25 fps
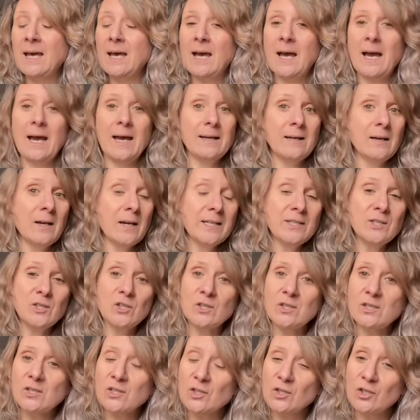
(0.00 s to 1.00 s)
and I
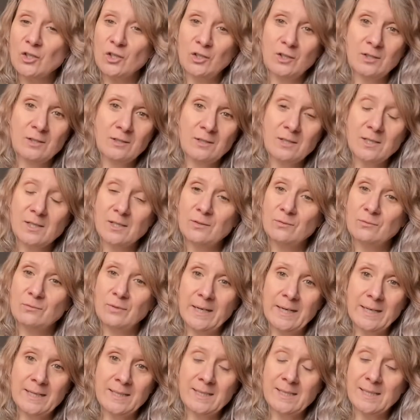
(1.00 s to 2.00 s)
just couldn't
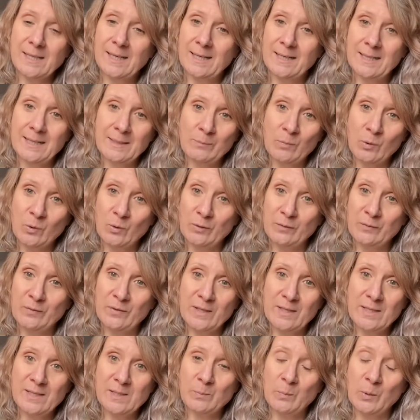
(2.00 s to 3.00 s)
read any more of
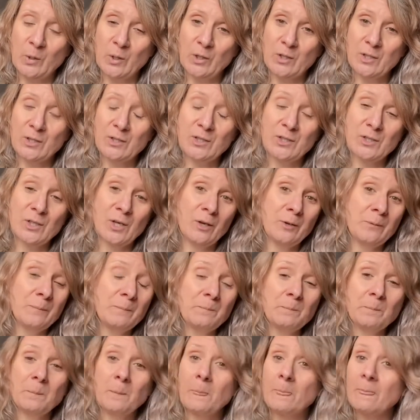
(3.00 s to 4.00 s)
this book. So
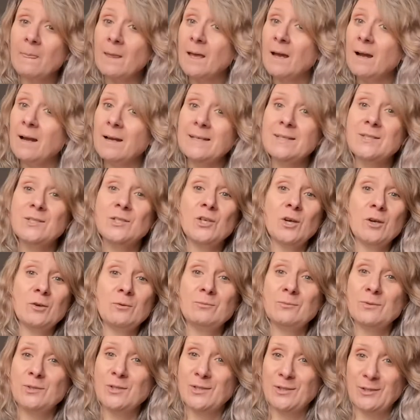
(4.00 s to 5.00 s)
I
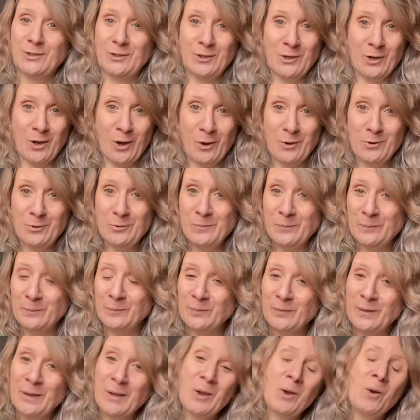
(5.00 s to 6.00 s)
don't know
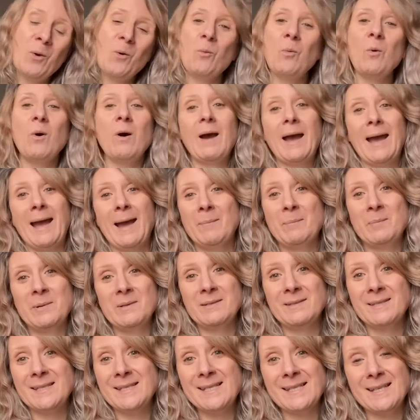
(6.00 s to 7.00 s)
what
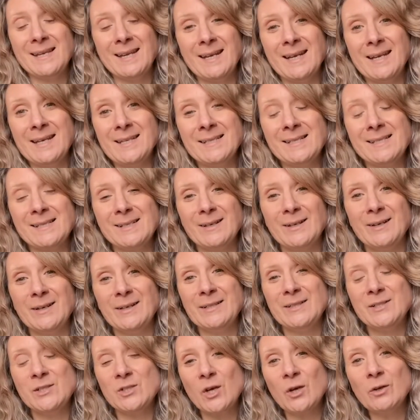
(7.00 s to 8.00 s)
happens in it.
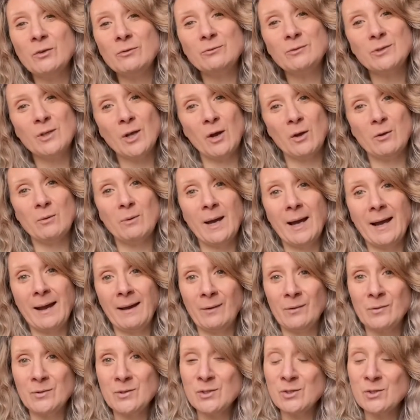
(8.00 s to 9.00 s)
I don't know
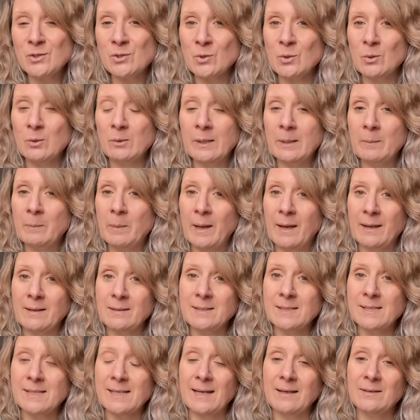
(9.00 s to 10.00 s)
how the story
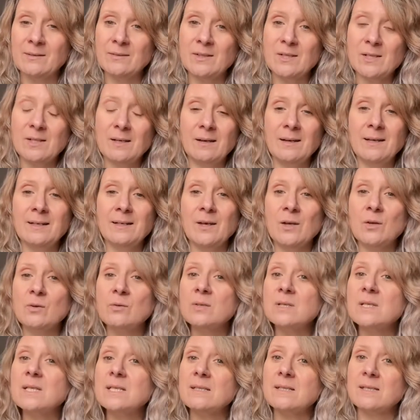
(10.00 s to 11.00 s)
pans out. I know
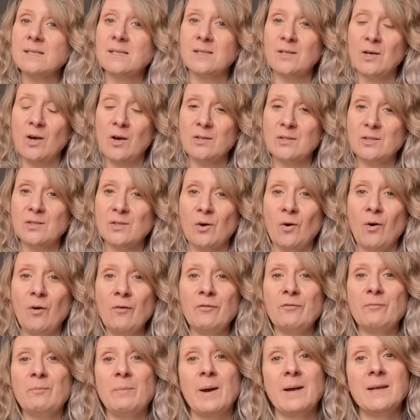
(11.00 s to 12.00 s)
that it starts
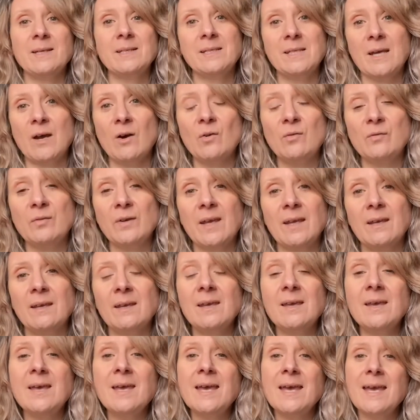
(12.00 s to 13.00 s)
off by
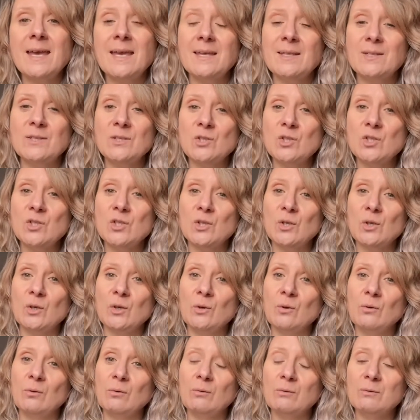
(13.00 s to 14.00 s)
delving
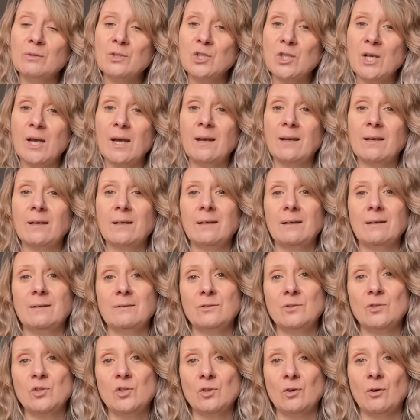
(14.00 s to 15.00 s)
into Jack
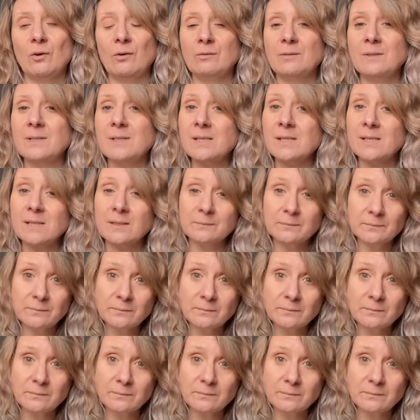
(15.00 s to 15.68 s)
and John's